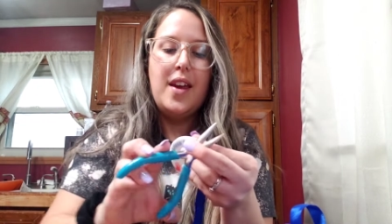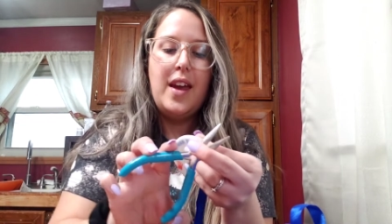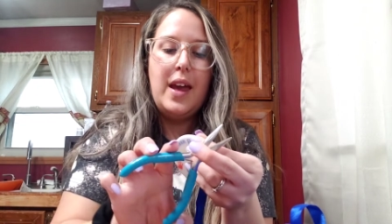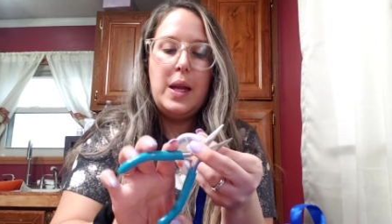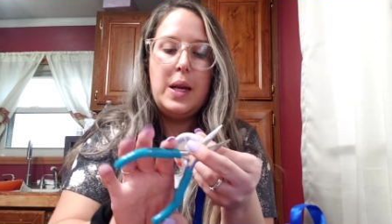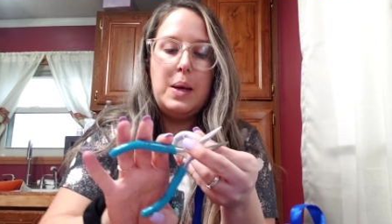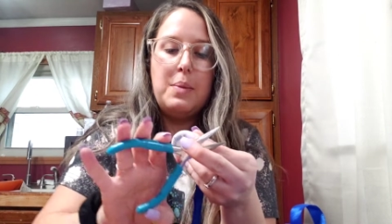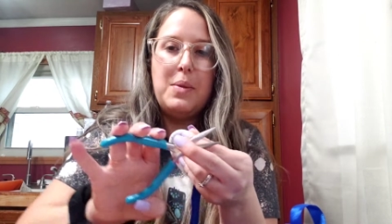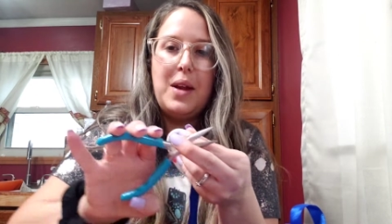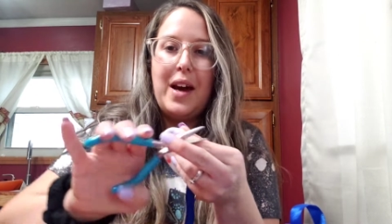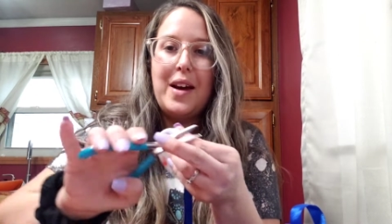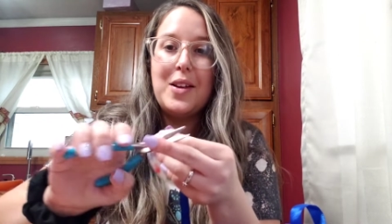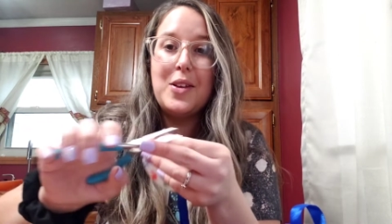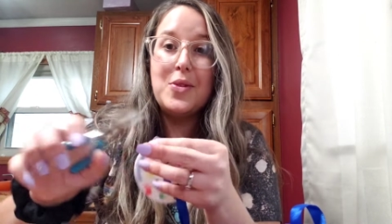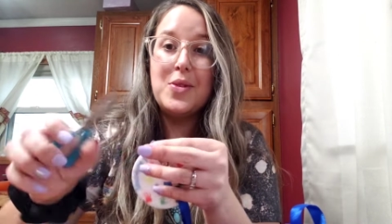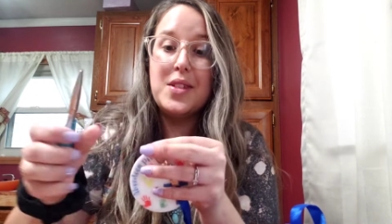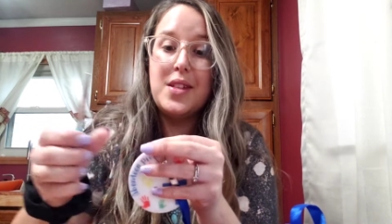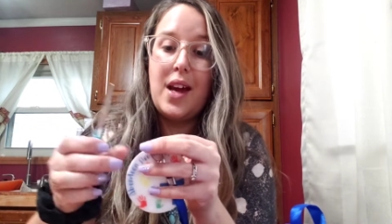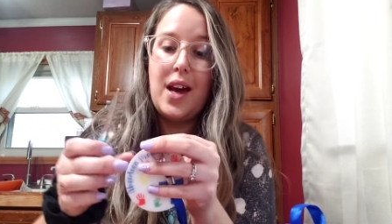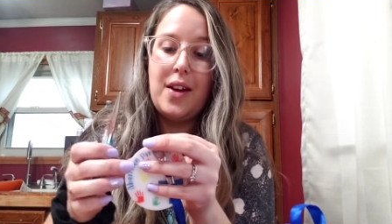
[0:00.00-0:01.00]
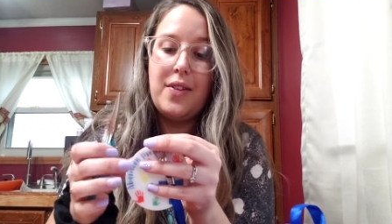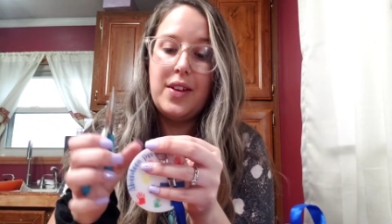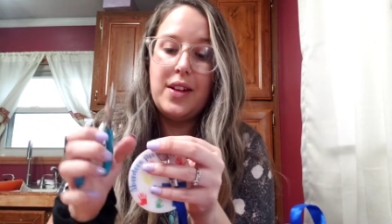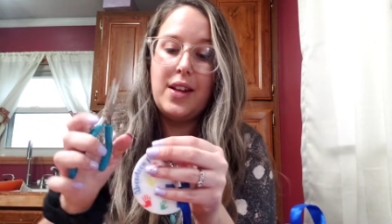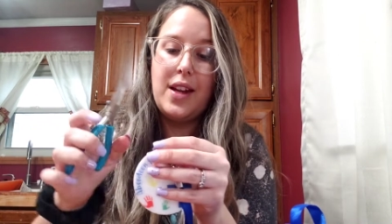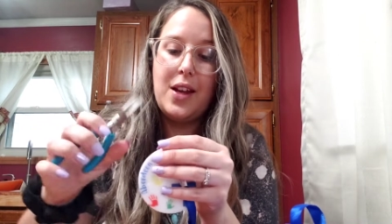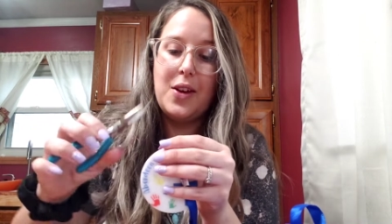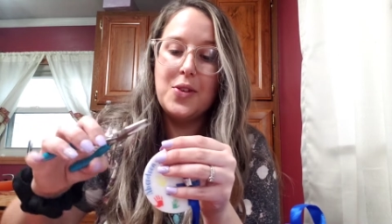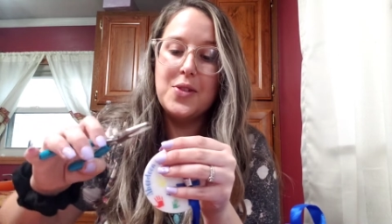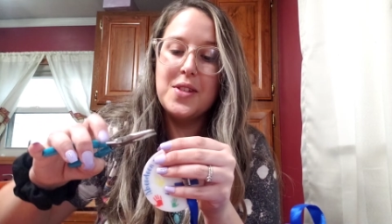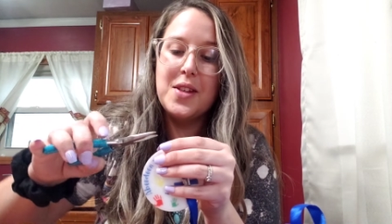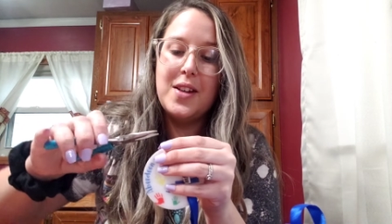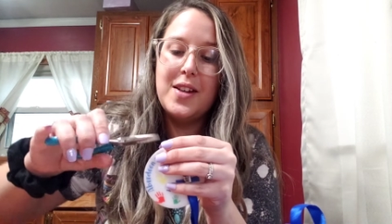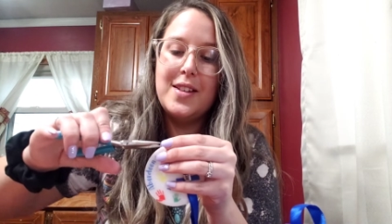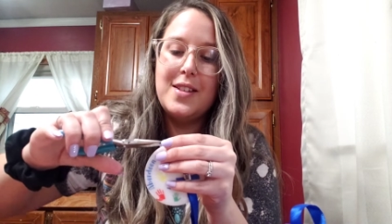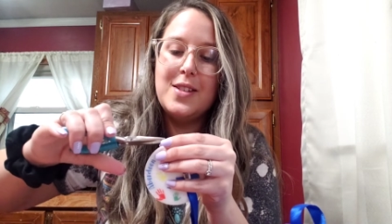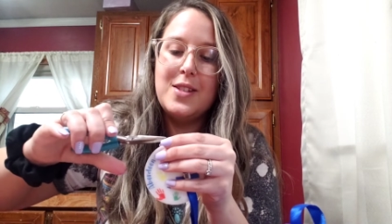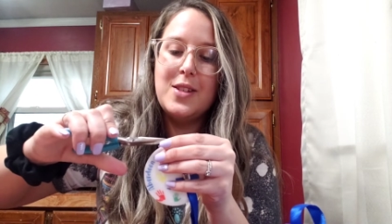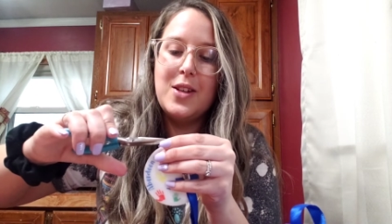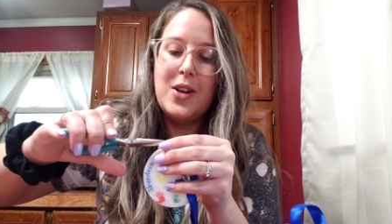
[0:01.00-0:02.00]
And I'm not used to having nails
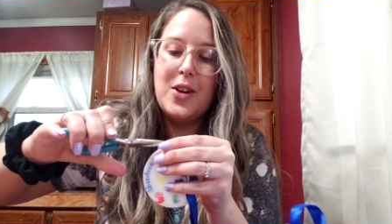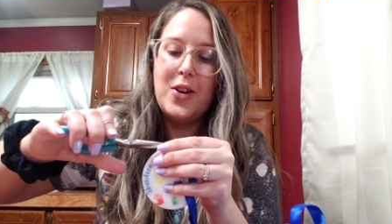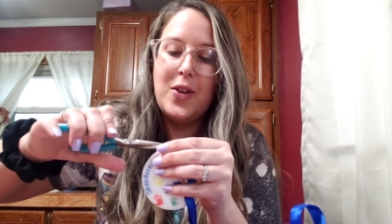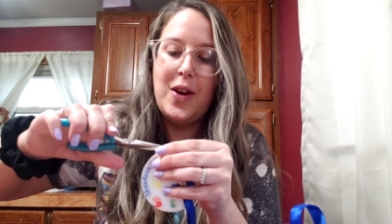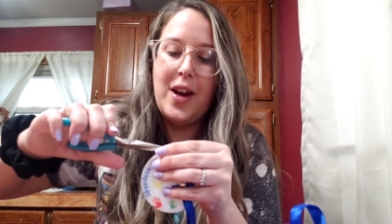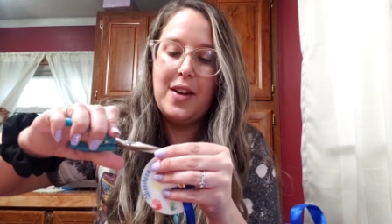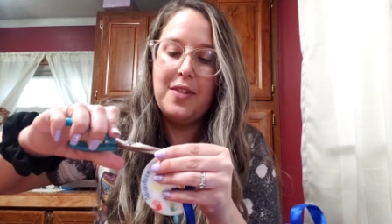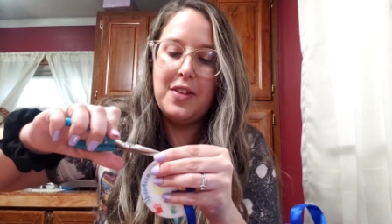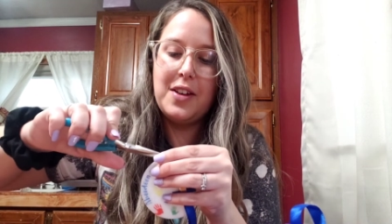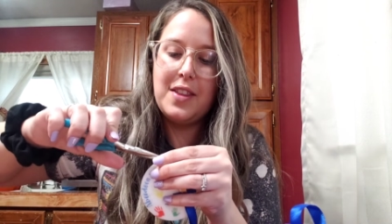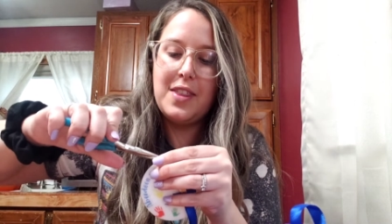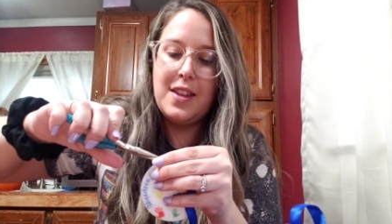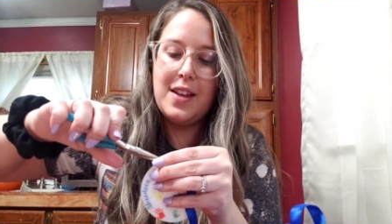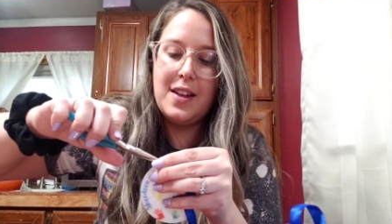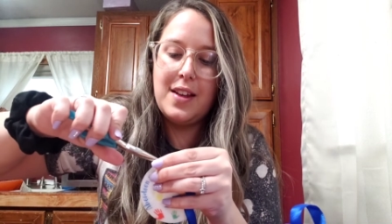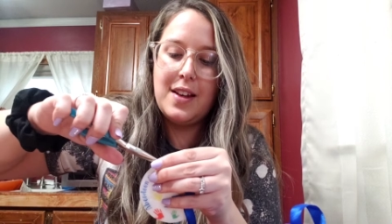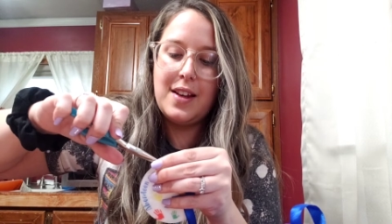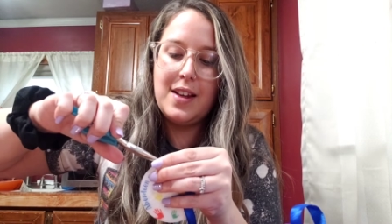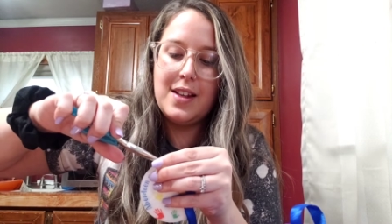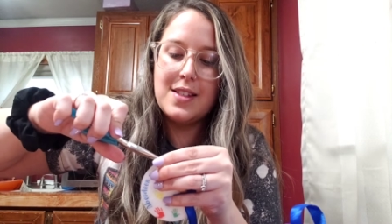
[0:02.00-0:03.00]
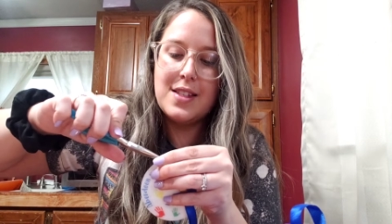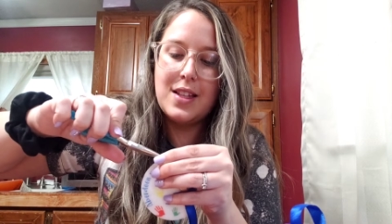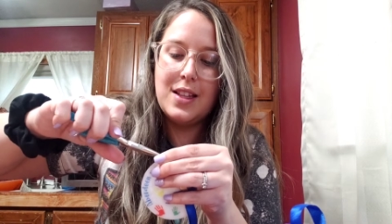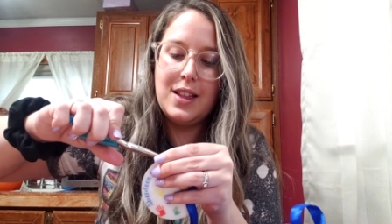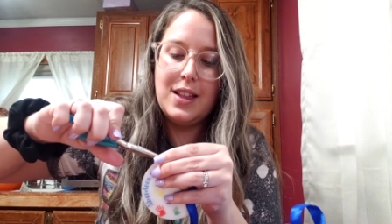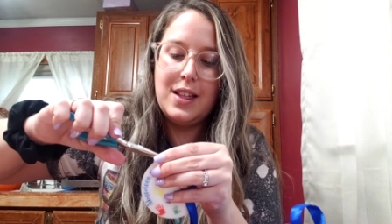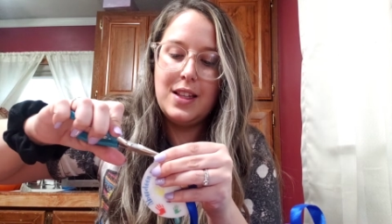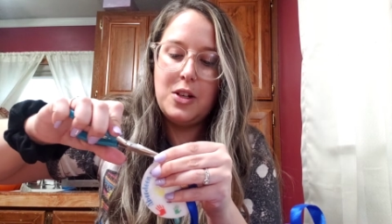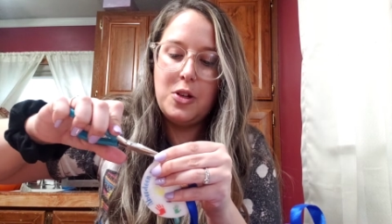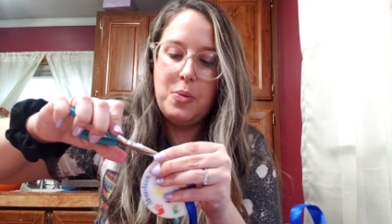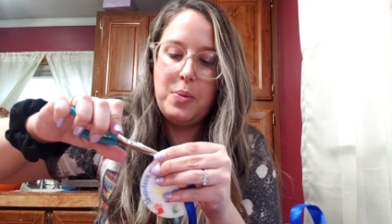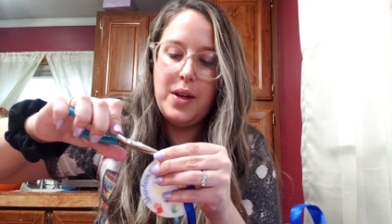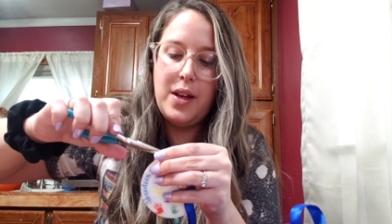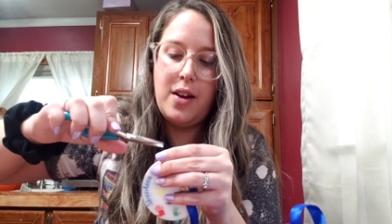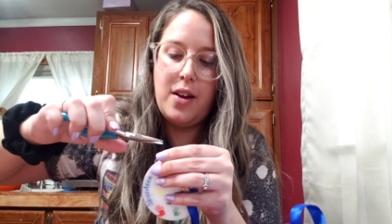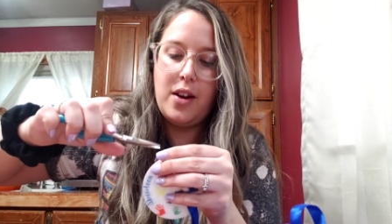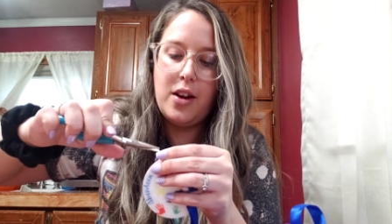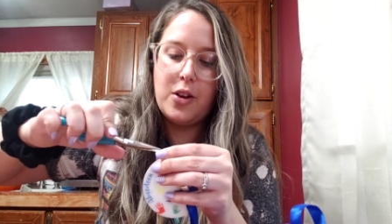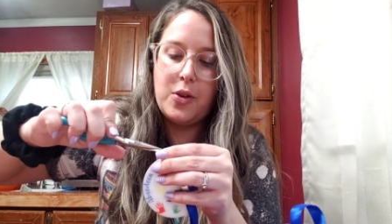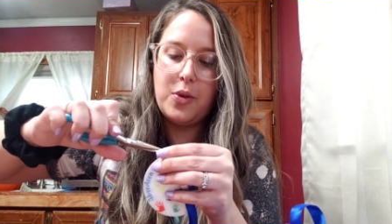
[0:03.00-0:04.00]
on, so everything is a little bit
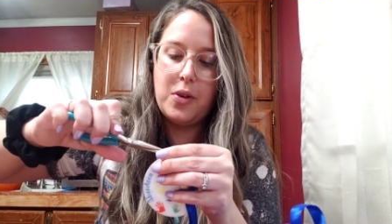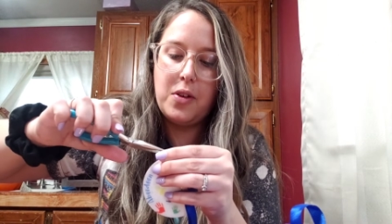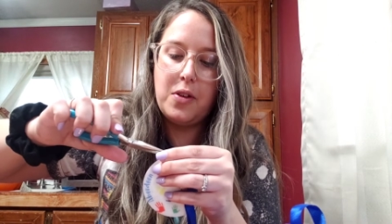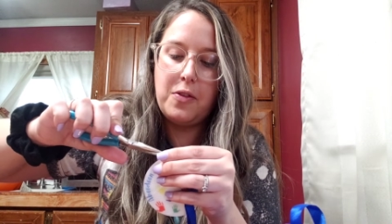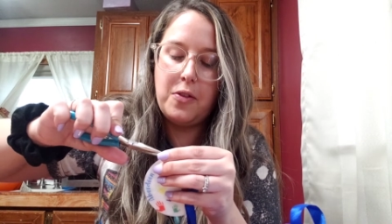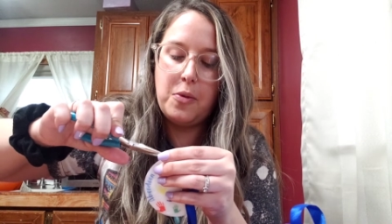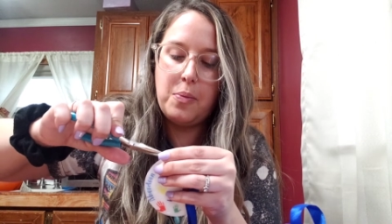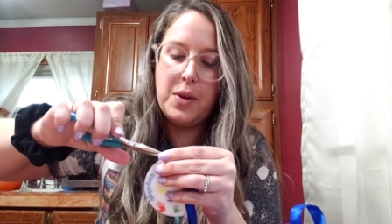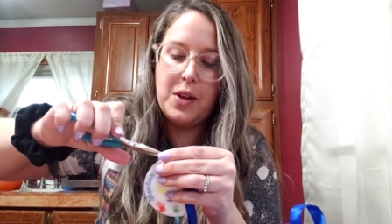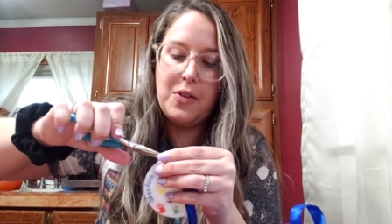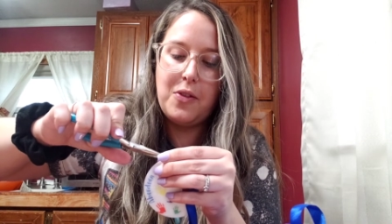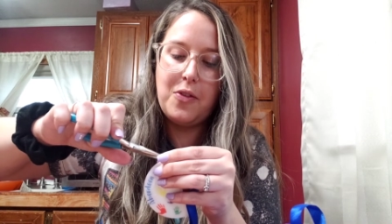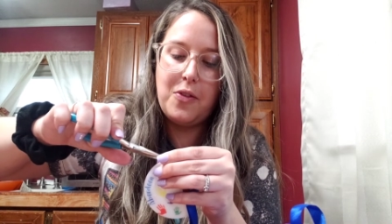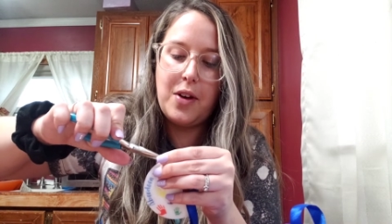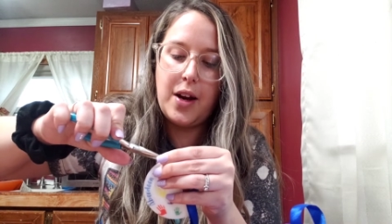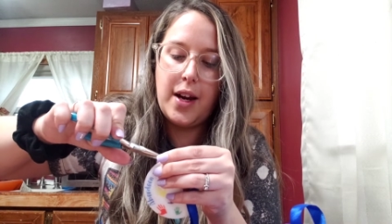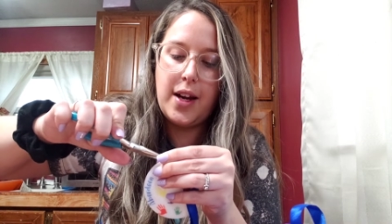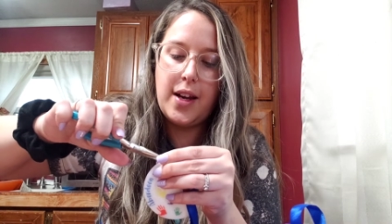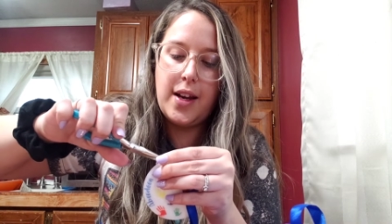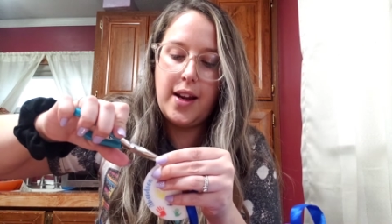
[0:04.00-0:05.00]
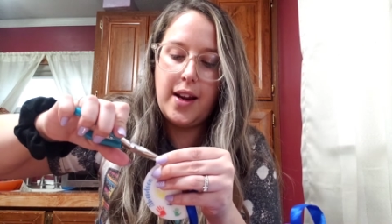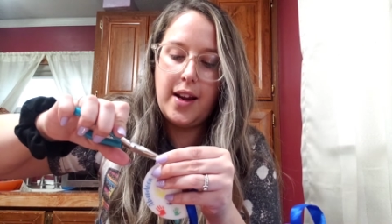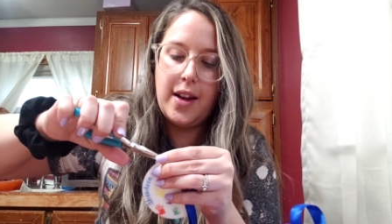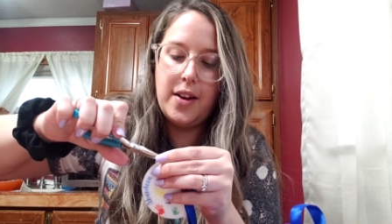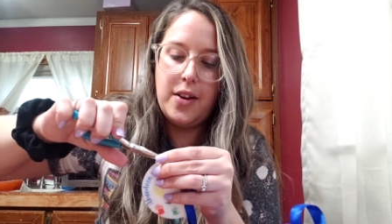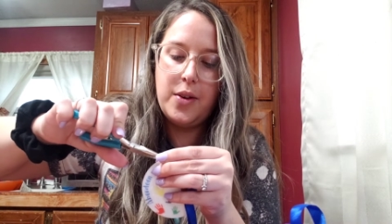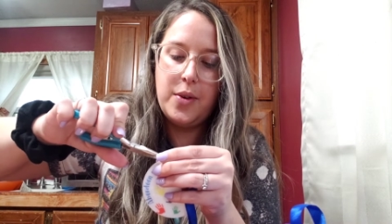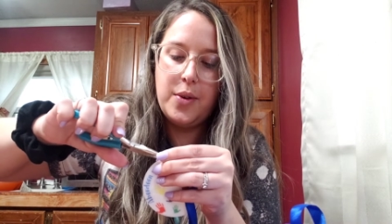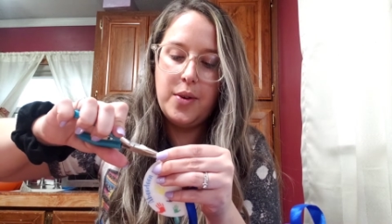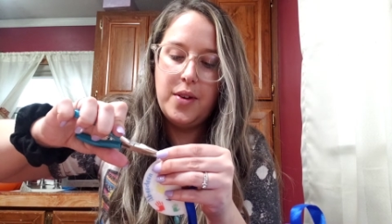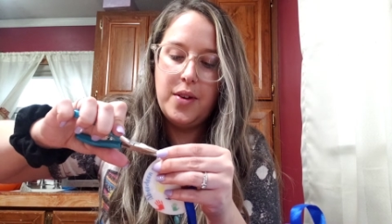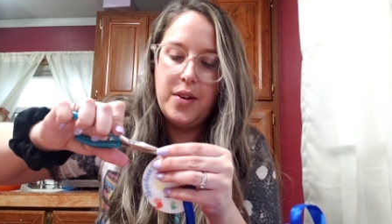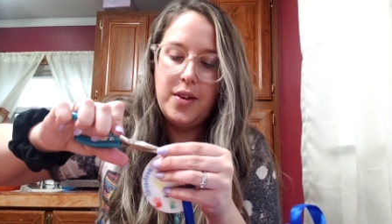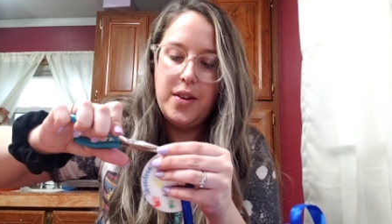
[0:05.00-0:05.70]
awkward for me right now.